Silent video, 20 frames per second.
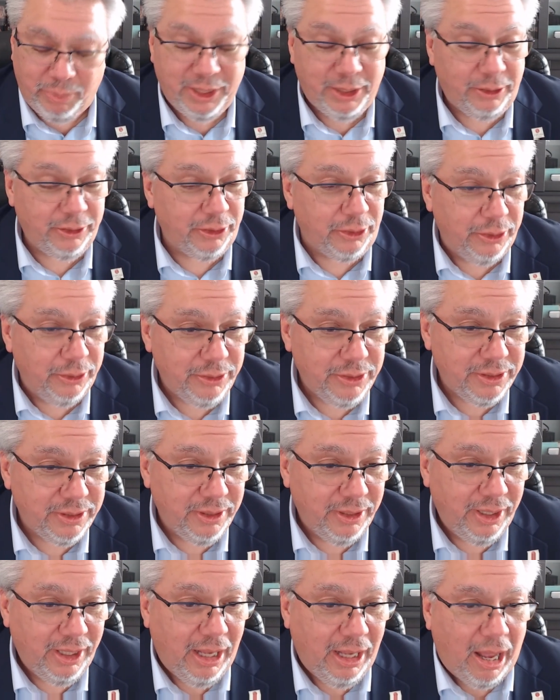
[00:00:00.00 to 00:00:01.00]

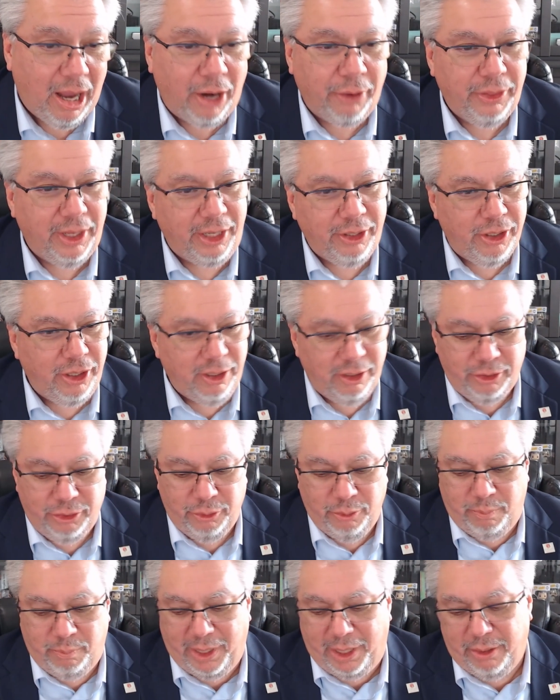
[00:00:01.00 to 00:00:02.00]
builders, are they going to
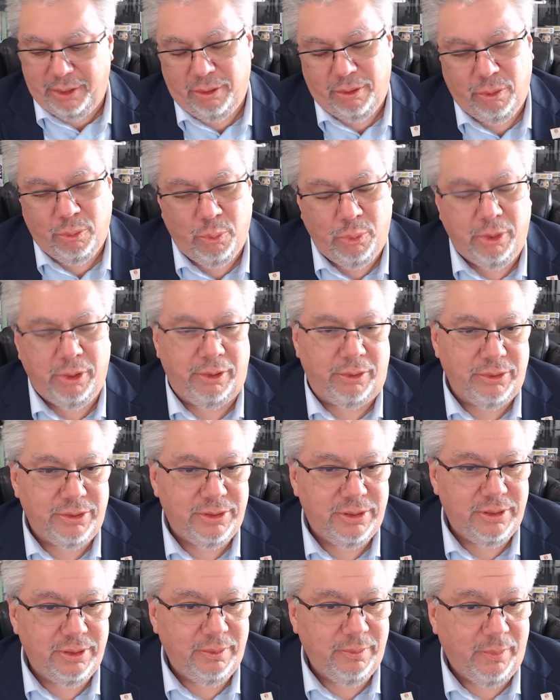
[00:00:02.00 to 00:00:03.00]
do better or
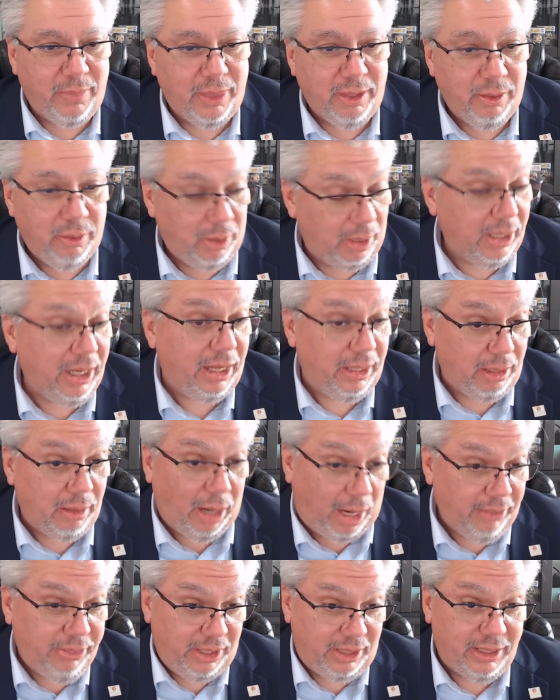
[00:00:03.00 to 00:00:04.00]
worse? Again,
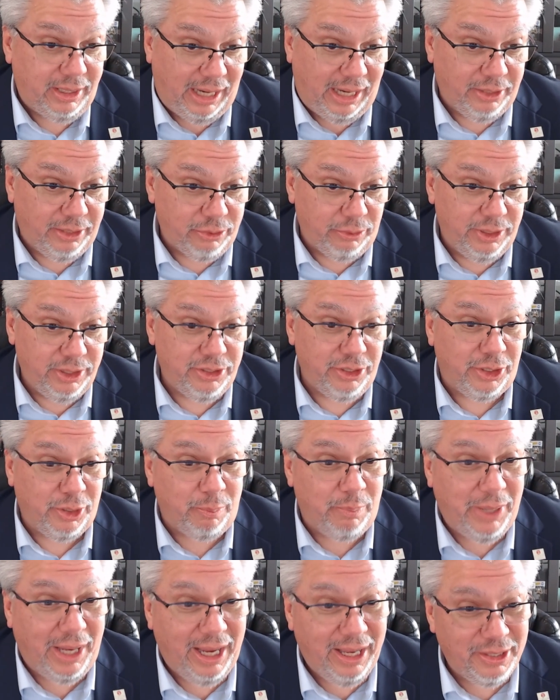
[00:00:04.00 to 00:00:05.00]
I think the answer is it
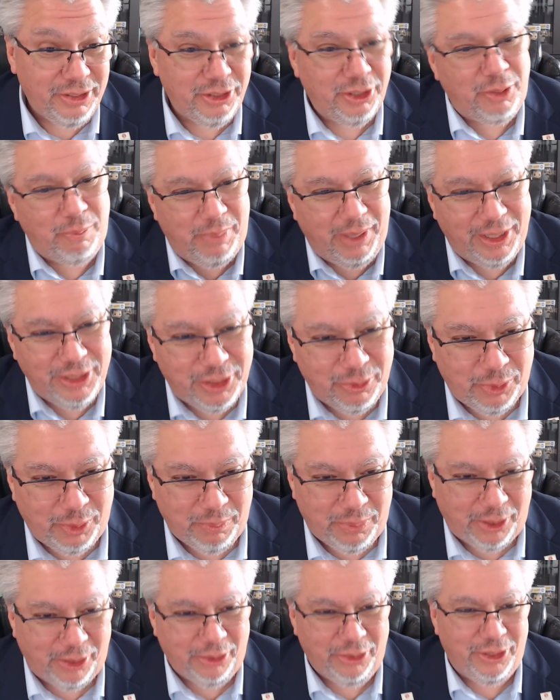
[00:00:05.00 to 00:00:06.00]
depends. It depends on
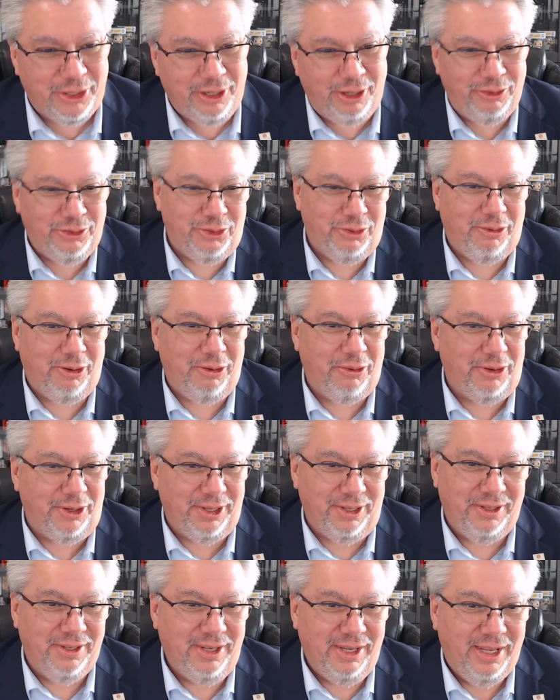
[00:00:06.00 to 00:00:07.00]
what part of the country you're
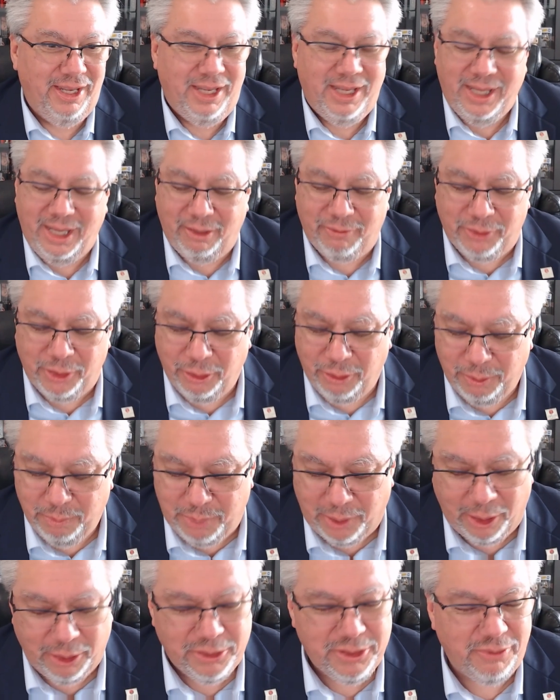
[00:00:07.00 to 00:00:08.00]
in. If you're in
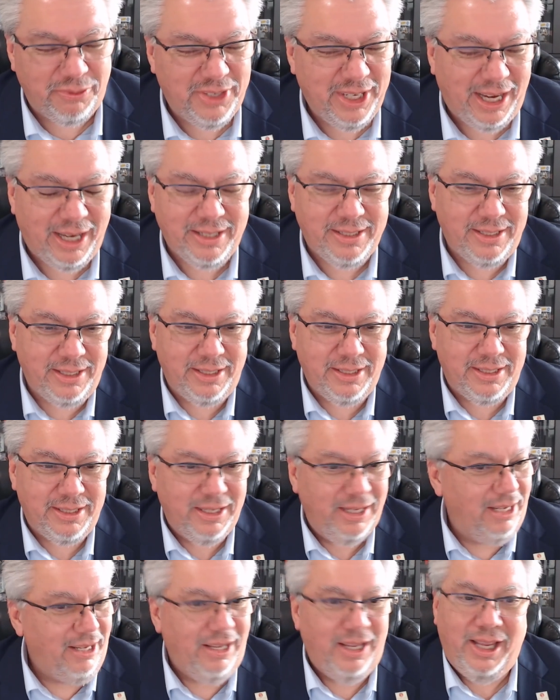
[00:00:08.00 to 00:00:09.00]
parts of Texas,